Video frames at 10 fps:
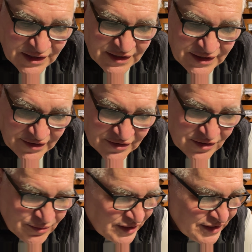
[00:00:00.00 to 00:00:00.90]

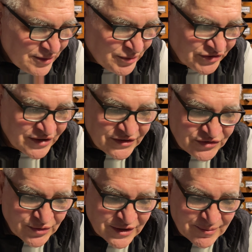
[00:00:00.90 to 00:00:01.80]
here was I
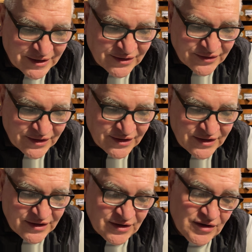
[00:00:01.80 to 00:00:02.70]
talking about
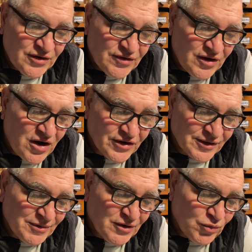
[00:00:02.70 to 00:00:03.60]

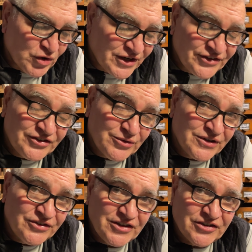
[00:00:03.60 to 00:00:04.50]
arguably what I still
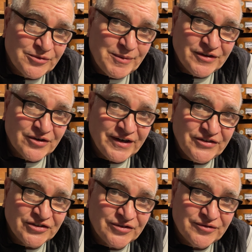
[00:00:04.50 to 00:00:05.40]
consider to be the
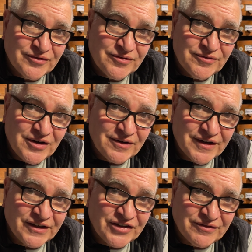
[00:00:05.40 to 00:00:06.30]
greatest
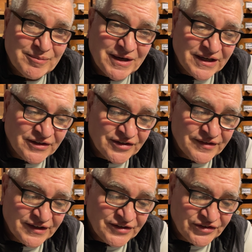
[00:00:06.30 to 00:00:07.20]
Filofax ever made, and
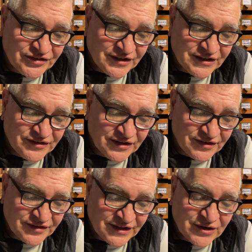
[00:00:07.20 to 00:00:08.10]
that is
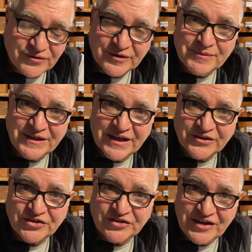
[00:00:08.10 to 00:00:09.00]
the Guildford Mini
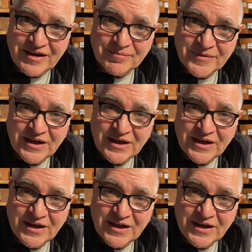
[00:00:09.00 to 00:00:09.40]
Extra Slim,